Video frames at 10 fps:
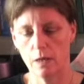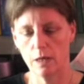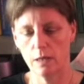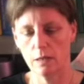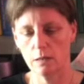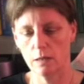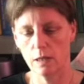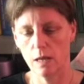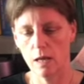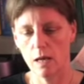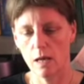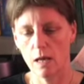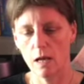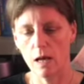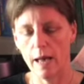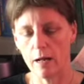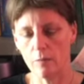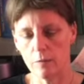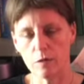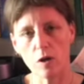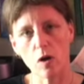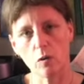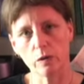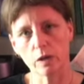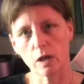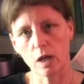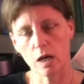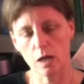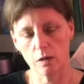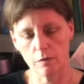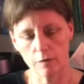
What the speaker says: it'll help them to hold the curve,